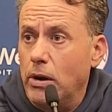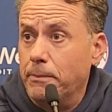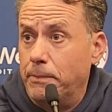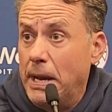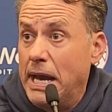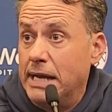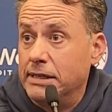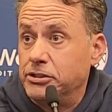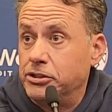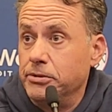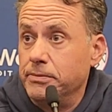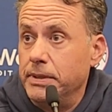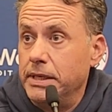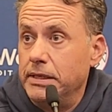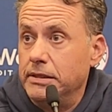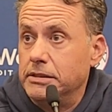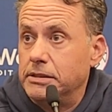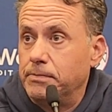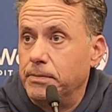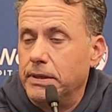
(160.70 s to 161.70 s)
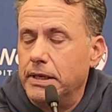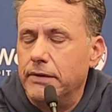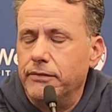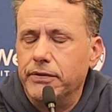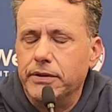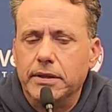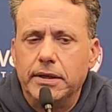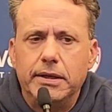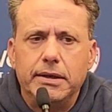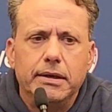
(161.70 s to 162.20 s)
Run pass, you mean, split
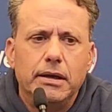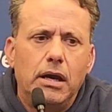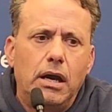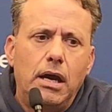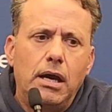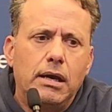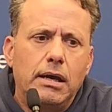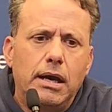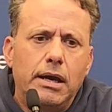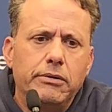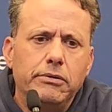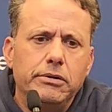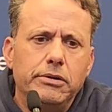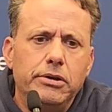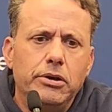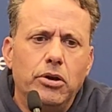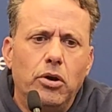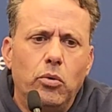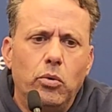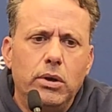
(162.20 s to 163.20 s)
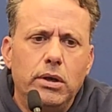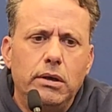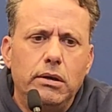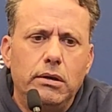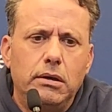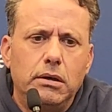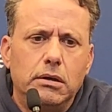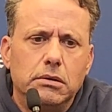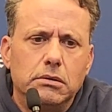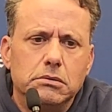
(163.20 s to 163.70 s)
evenly?
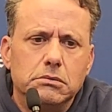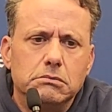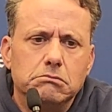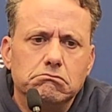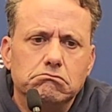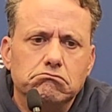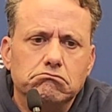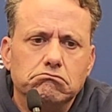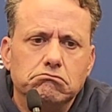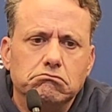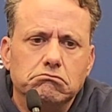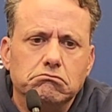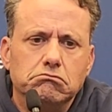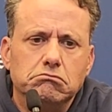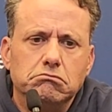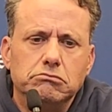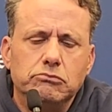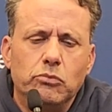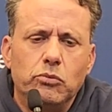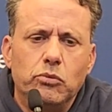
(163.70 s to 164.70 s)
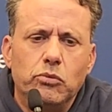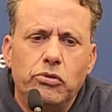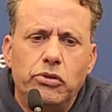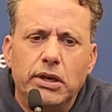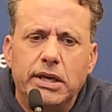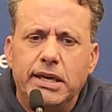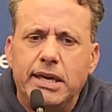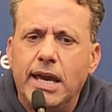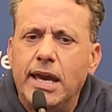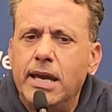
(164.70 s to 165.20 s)
Yeah.
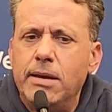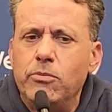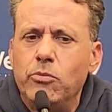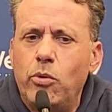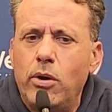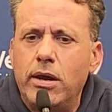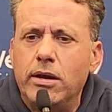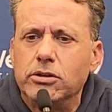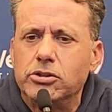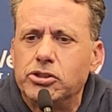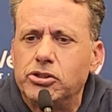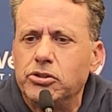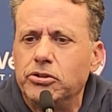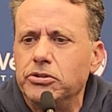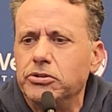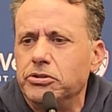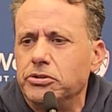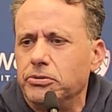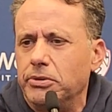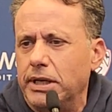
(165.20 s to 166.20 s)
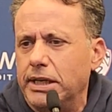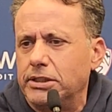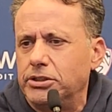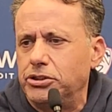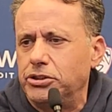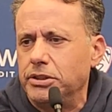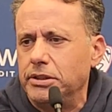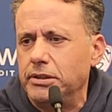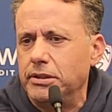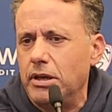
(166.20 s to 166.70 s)
The game went a certain
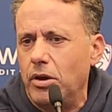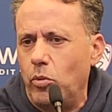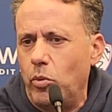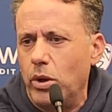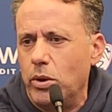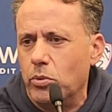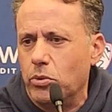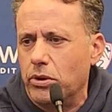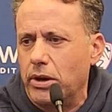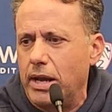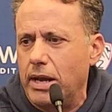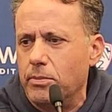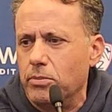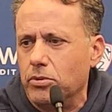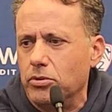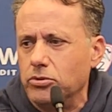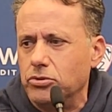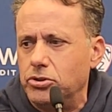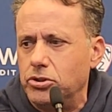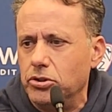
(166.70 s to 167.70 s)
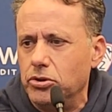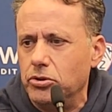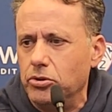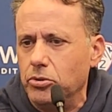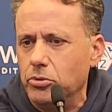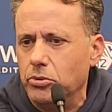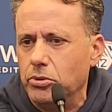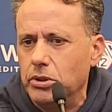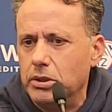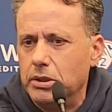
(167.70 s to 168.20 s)
direction that we were able
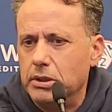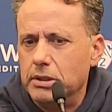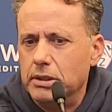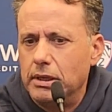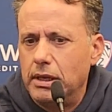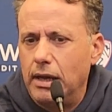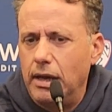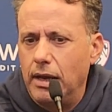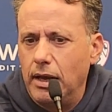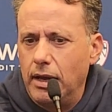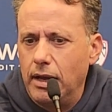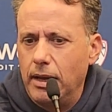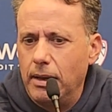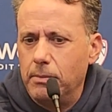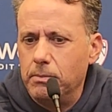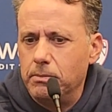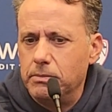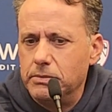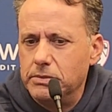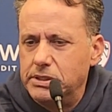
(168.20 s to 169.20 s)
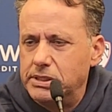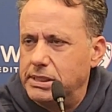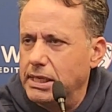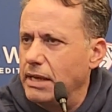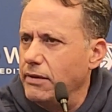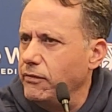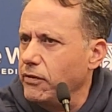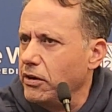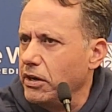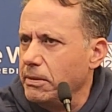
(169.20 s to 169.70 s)
to
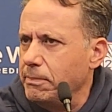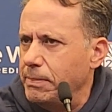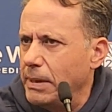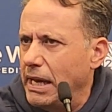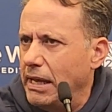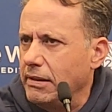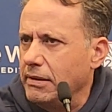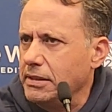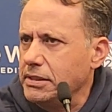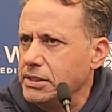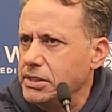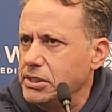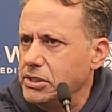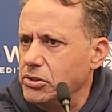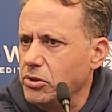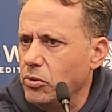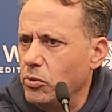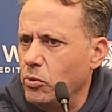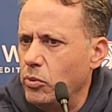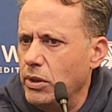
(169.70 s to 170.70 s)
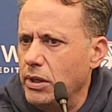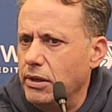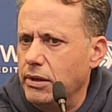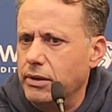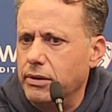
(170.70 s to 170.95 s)
stay very balanced.